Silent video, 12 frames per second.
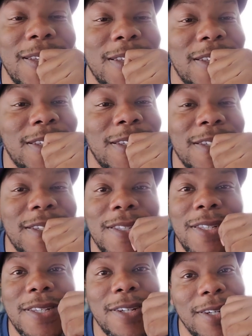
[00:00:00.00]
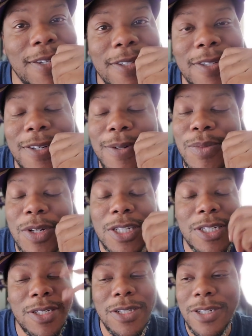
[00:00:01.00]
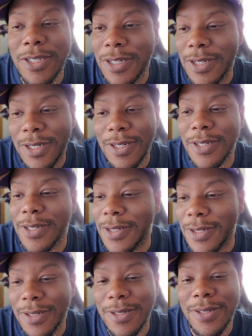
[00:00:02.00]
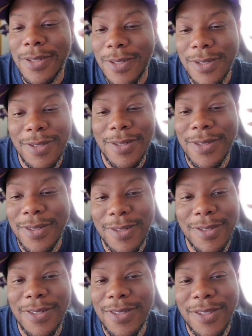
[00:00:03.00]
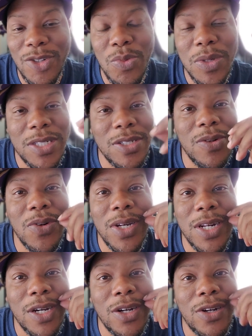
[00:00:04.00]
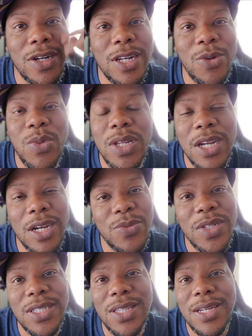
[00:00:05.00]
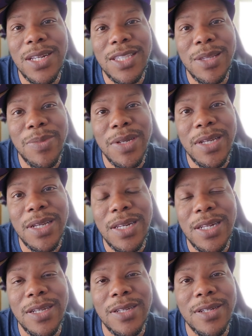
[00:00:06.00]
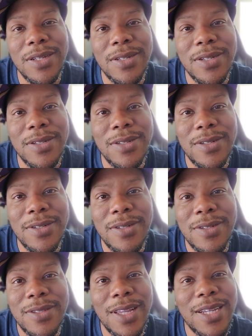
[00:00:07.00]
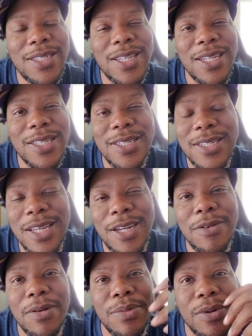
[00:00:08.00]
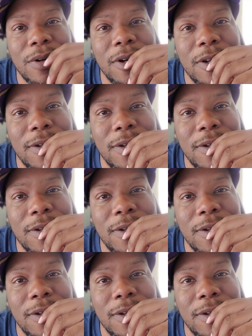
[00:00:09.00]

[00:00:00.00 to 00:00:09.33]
it's just so much so much going on and we are we still at the beginning. That's that's a scary part.